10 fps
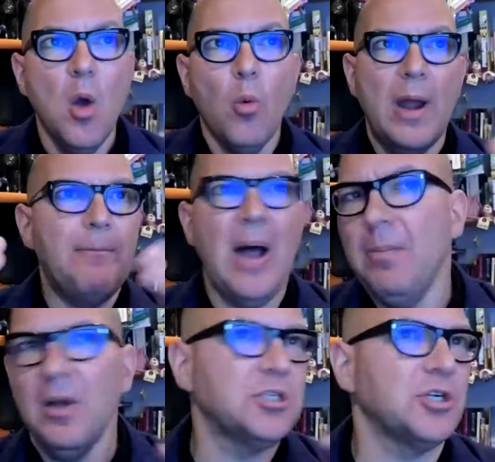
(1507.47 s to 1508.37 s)
When
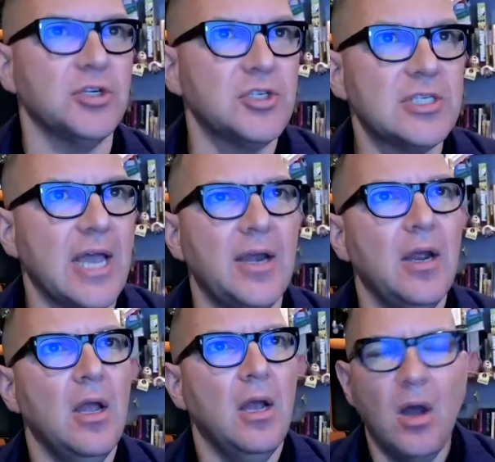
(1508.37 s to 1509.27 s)
publishers said,
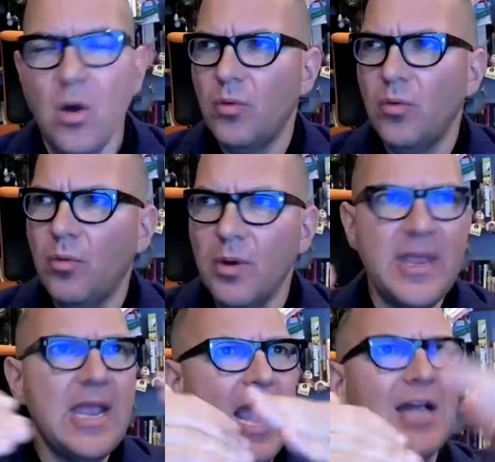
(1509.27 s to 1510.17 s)
oh, we're
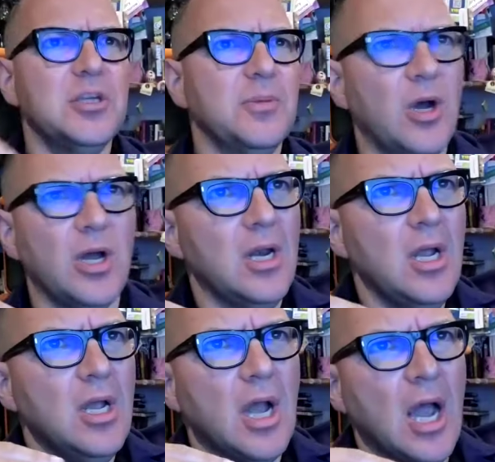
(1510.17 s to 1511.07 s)
being asked to put
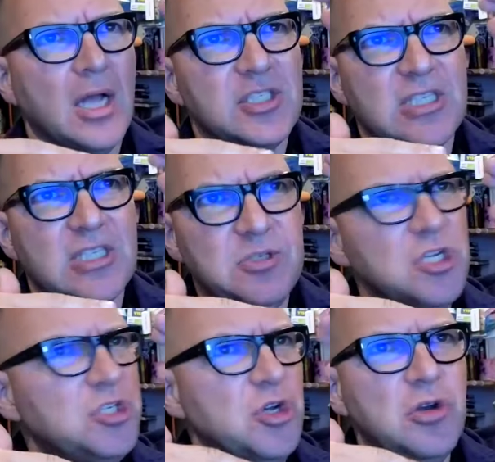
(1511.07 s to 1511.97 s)
uh,
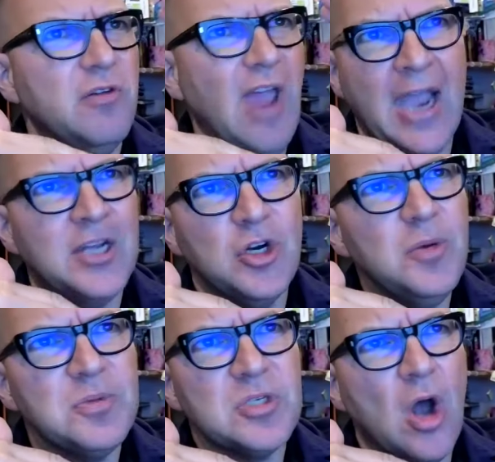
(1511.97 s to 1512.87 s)
substitutive
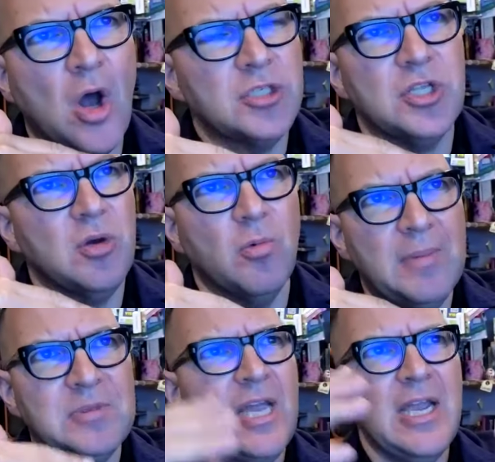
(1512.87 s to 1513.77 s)
excerpts onto the
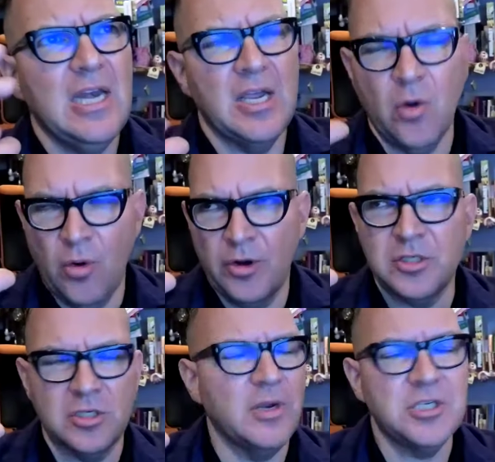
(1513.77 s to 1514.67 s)
website in order
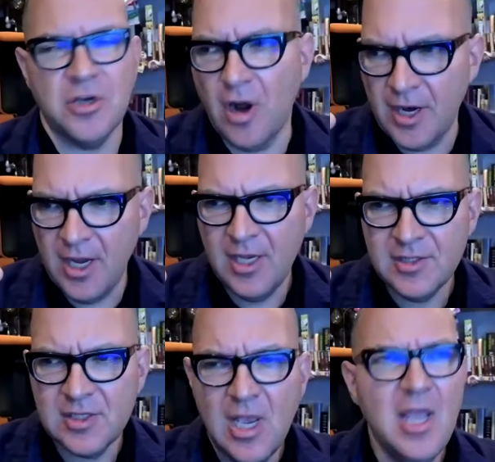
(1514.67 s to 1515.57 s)
to reach our audience,